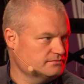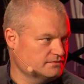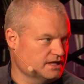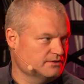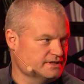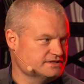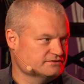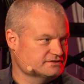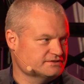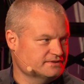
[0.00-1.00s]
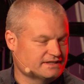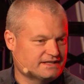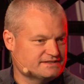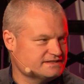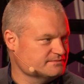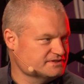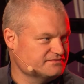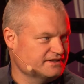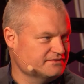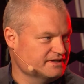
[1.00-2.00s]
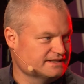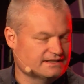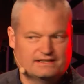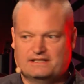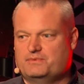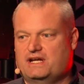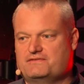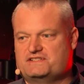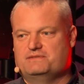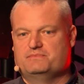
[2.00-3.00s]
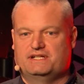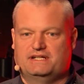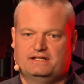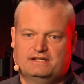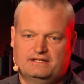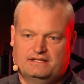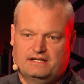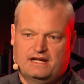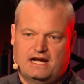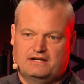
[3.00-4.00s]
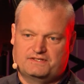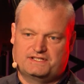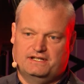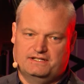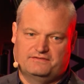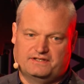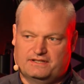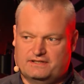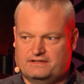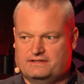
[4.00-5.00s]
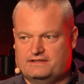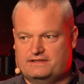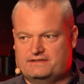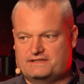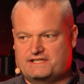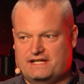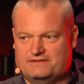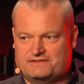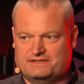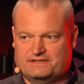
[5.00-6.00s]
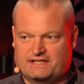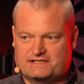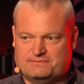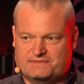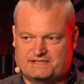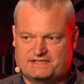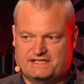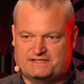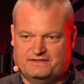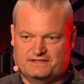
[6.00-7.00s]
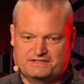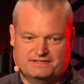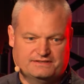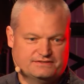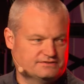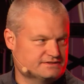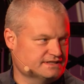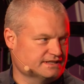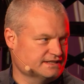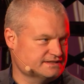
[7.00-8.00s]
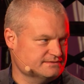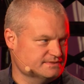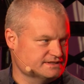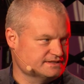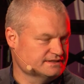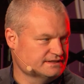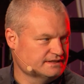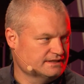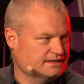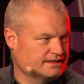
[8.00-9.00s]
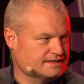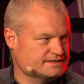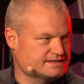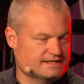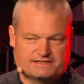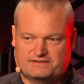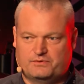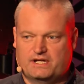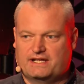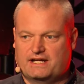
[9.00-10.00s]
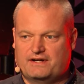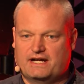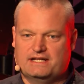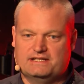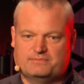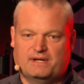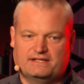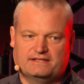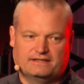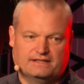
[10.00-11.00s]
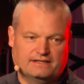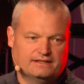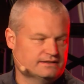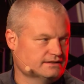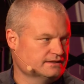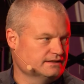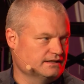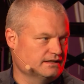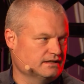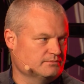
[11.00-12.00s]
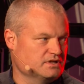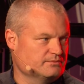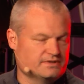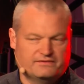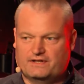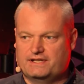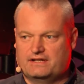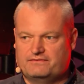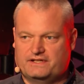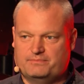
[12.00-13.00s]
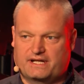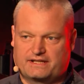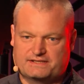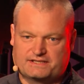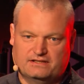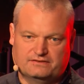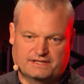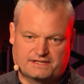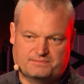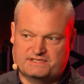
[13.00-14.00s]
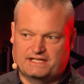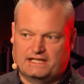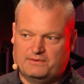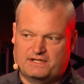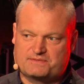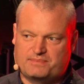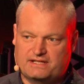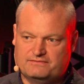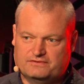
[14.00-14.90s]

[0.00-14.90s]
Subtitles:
Yeah, we talk to our customers very regularly, and we have somebody outside of the sales and the customer success function who talks to the customers and gets a sense of where they're at independently. Yeah. And we find that feedback is gold dust, particularly when it's painful